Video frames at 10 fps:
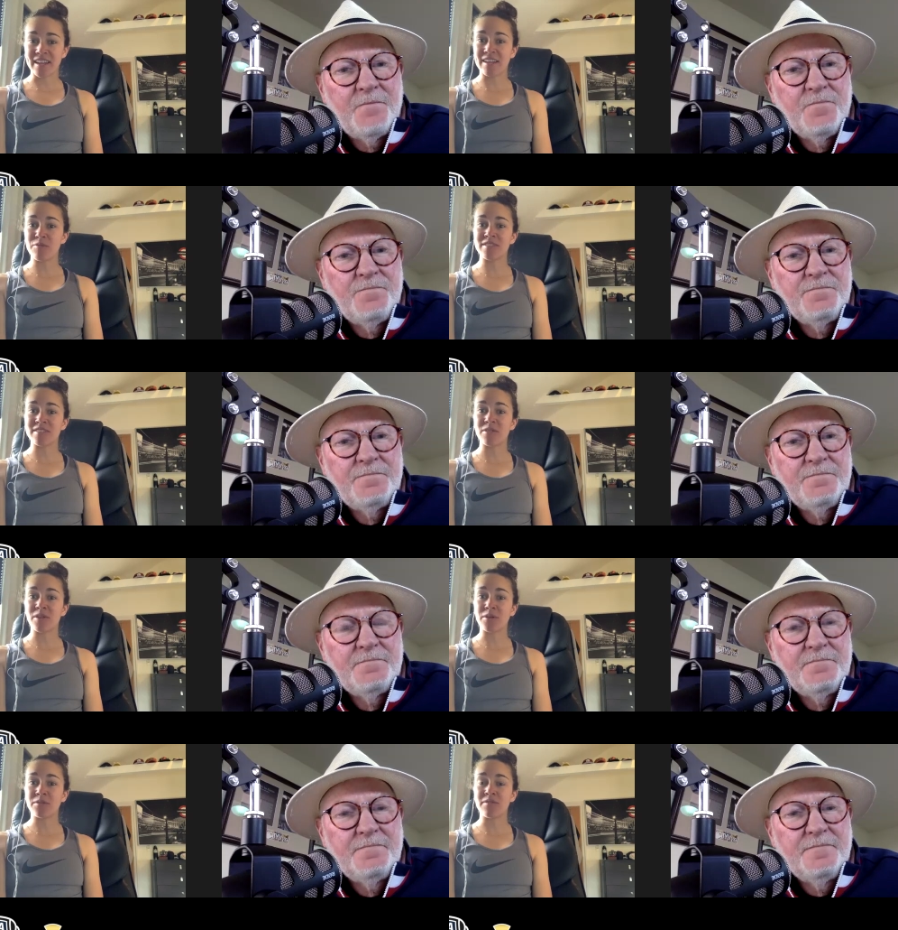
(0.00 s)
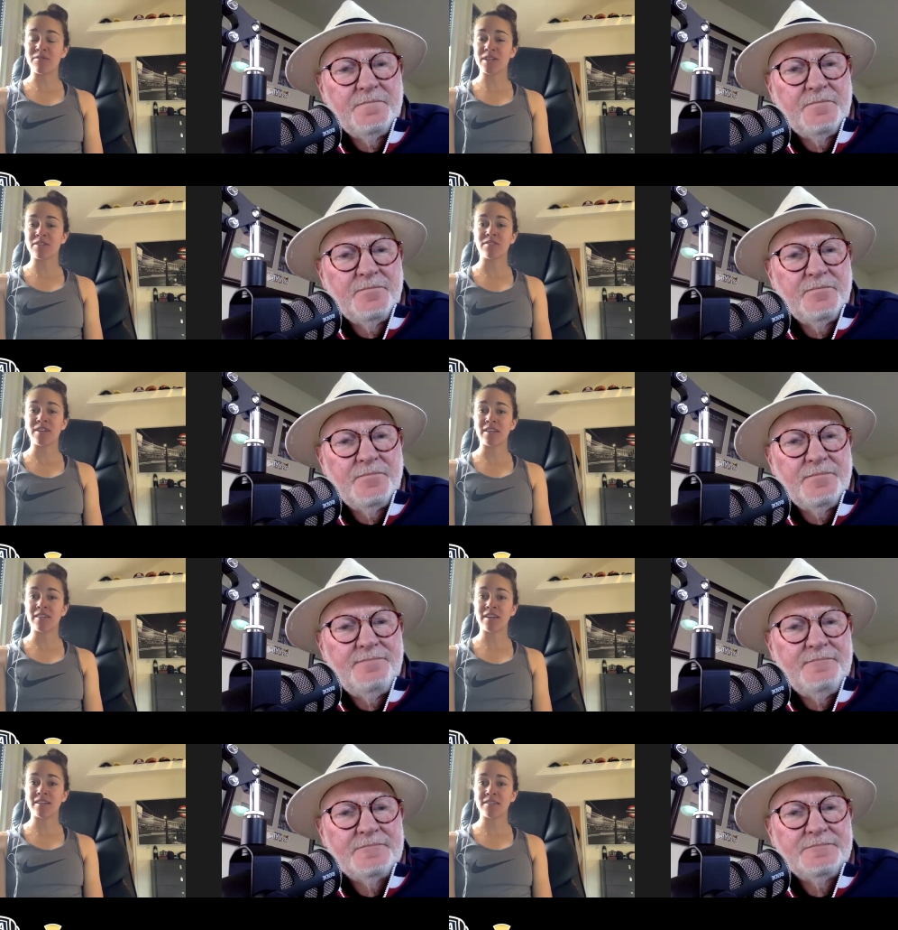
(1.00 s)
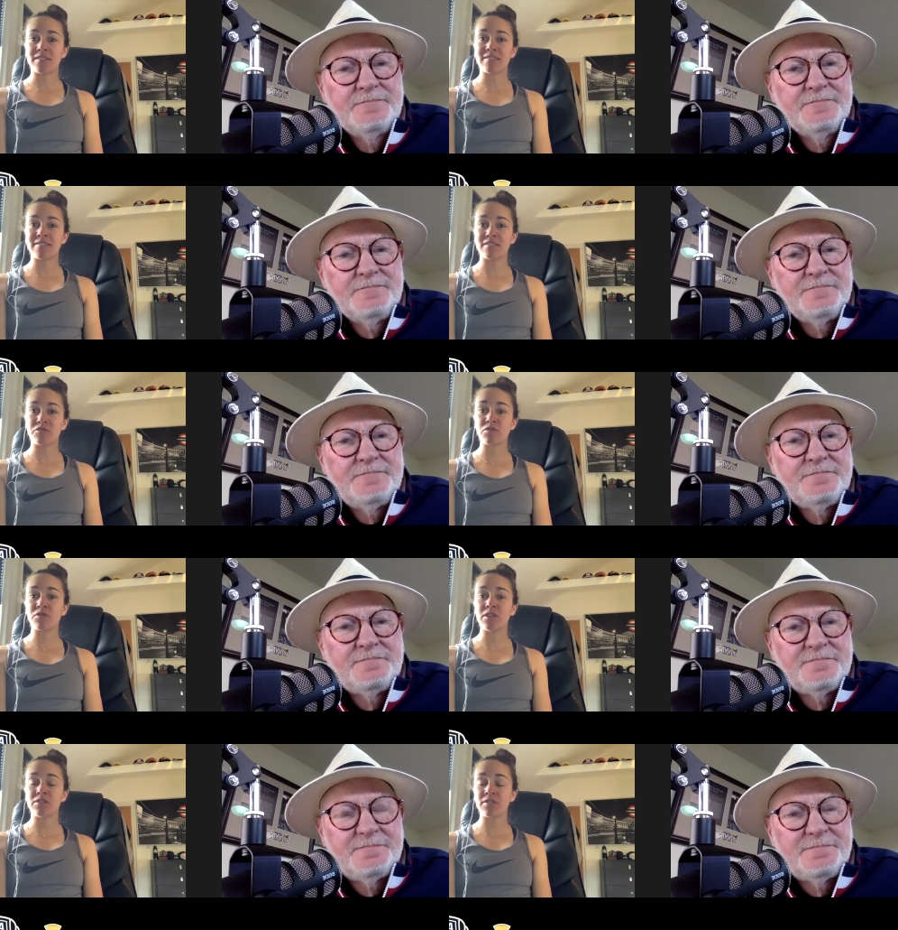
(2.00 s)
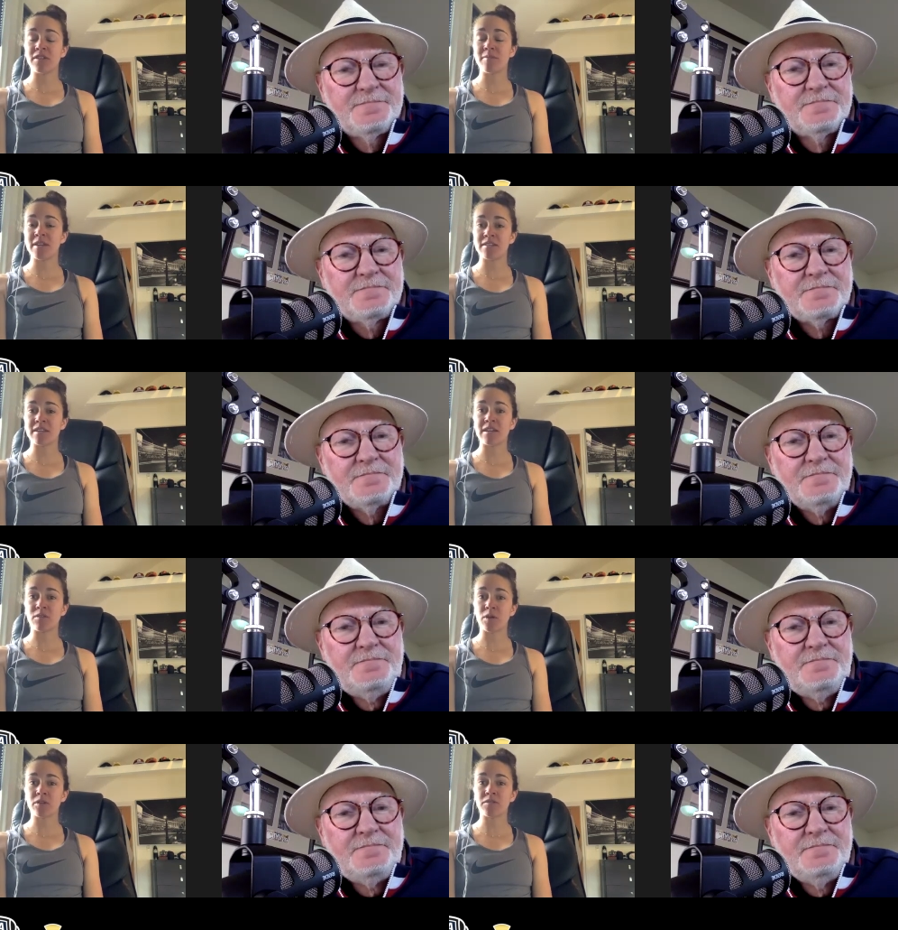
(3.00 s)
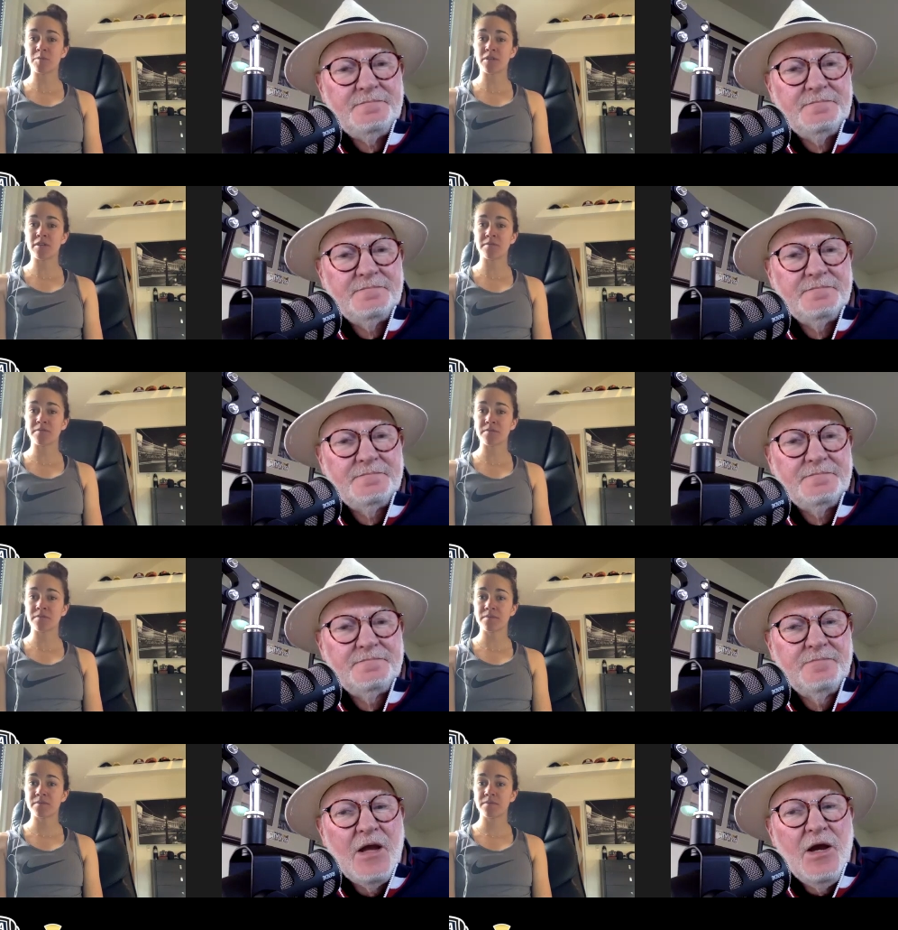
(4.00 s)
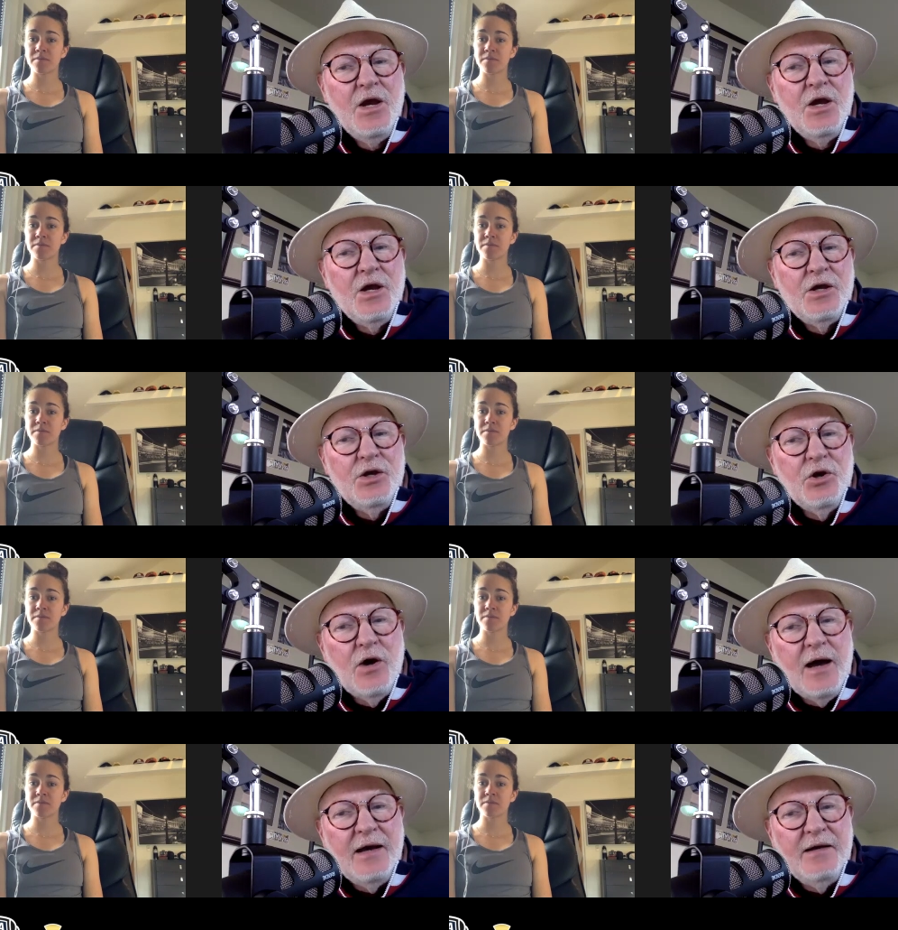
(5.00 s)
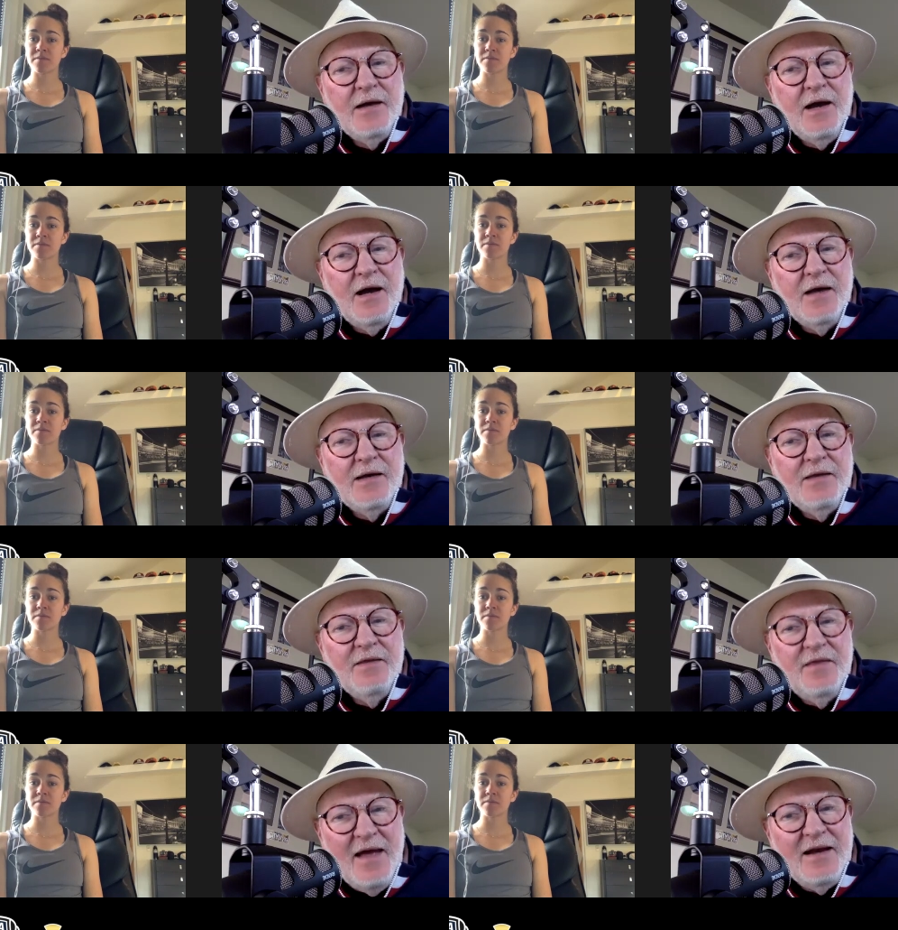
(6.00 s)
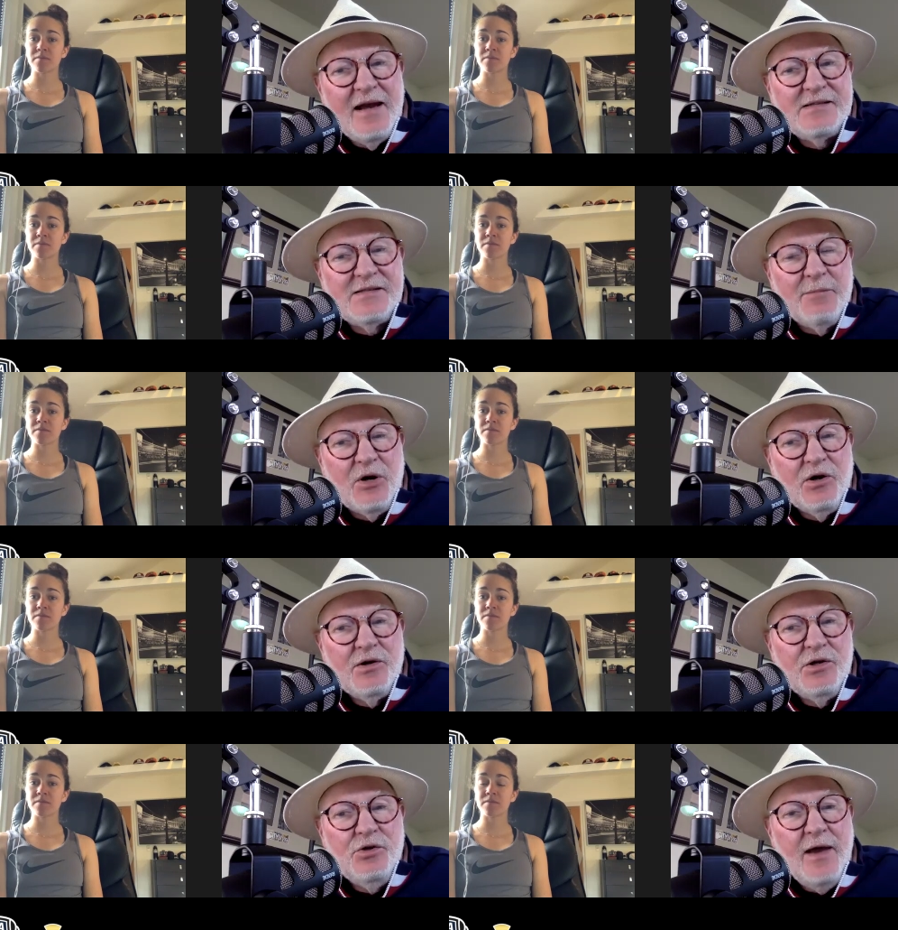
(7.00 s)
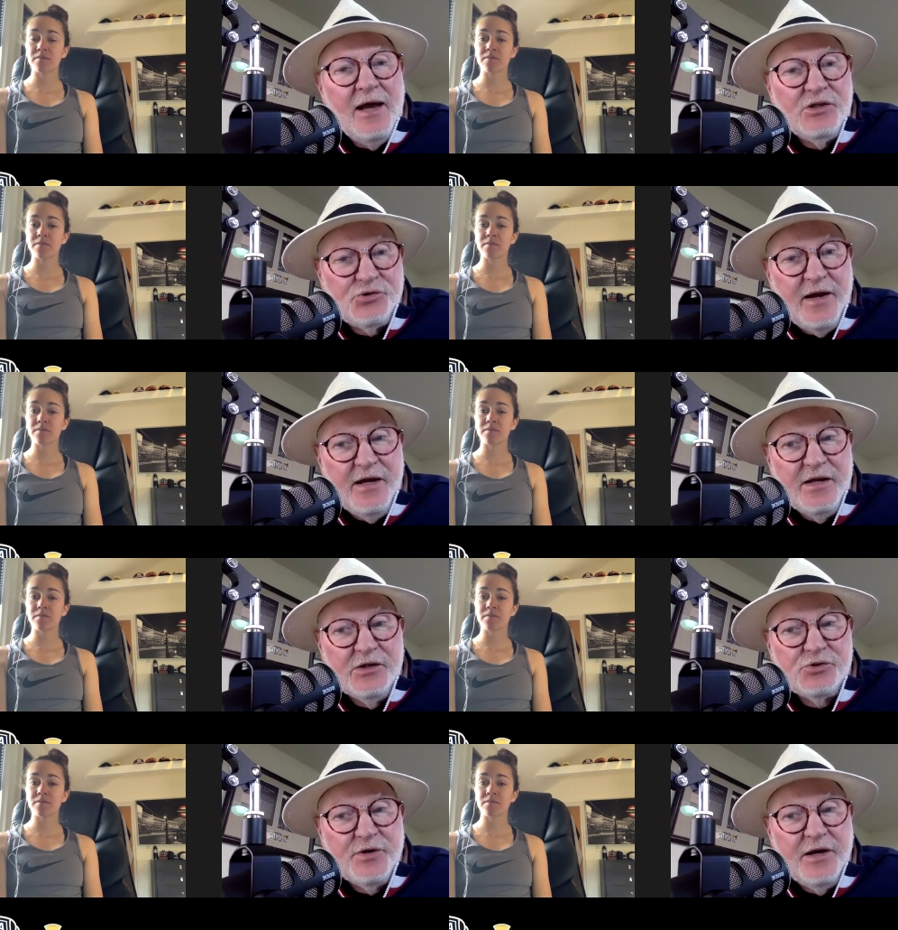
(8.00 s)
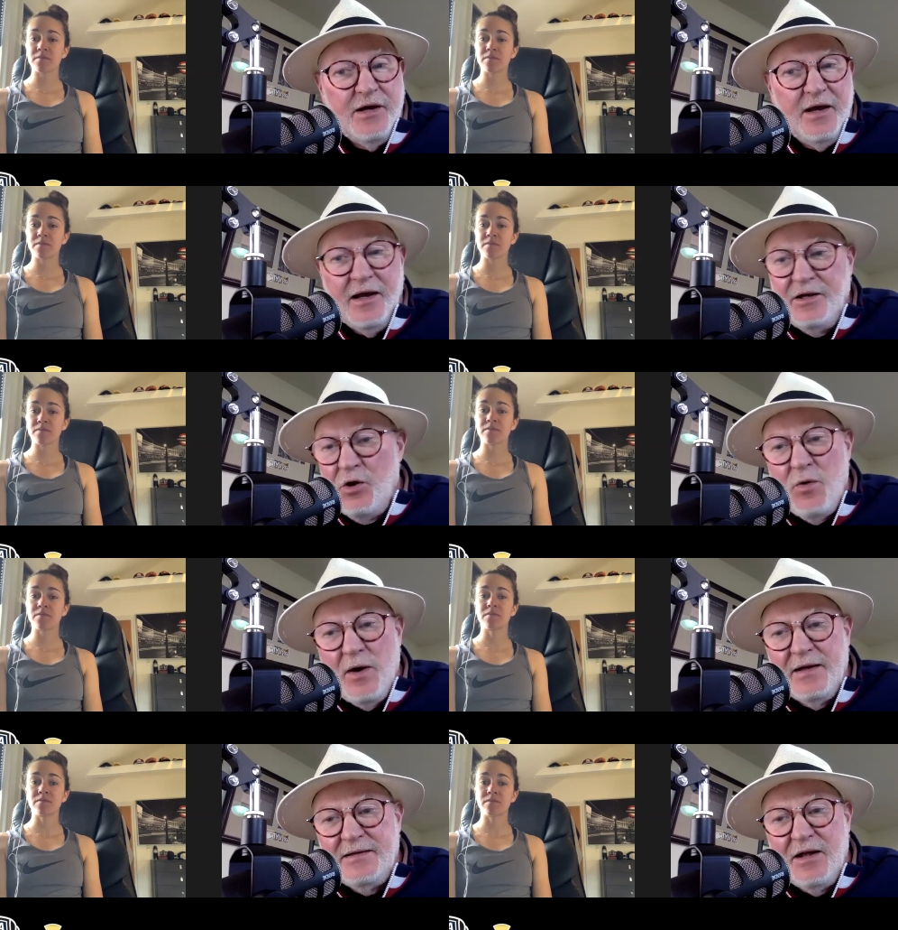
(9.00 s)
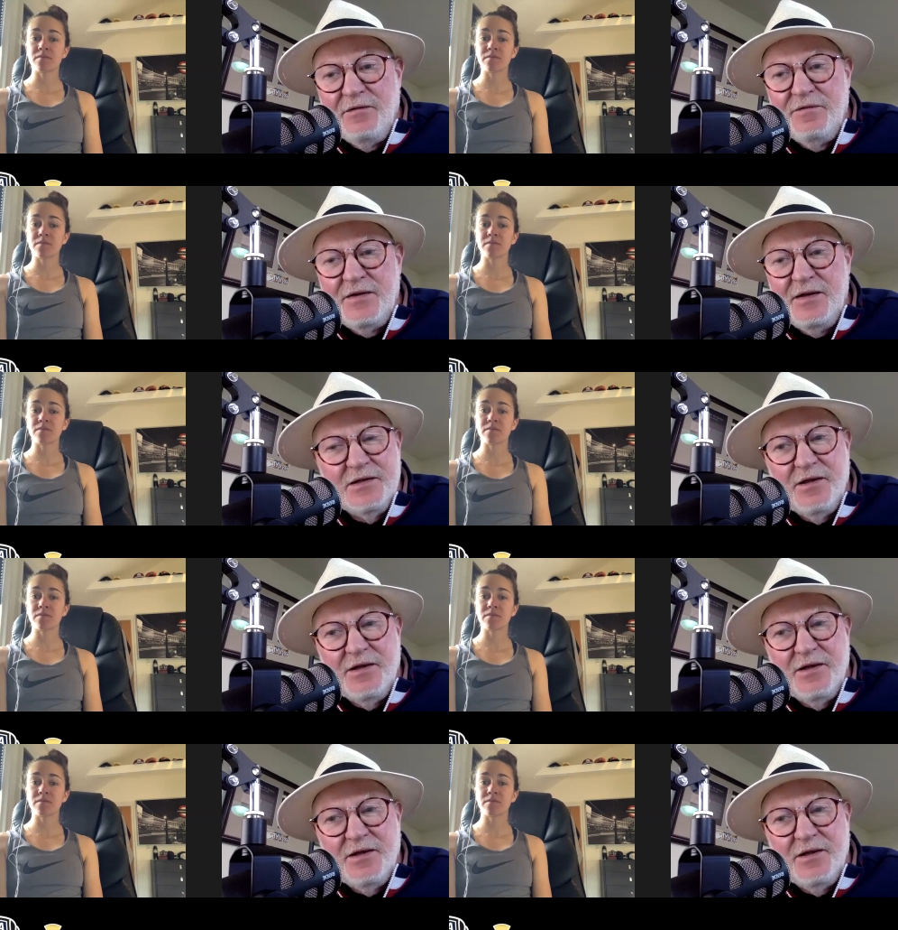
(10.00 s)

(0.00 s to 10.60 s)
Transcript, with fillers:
Speaker 1: it was their own victory and that is truly truly amazing in a world of sport
Speaker 2: you know i the, that next summer you had a training injury and i don't want to delve into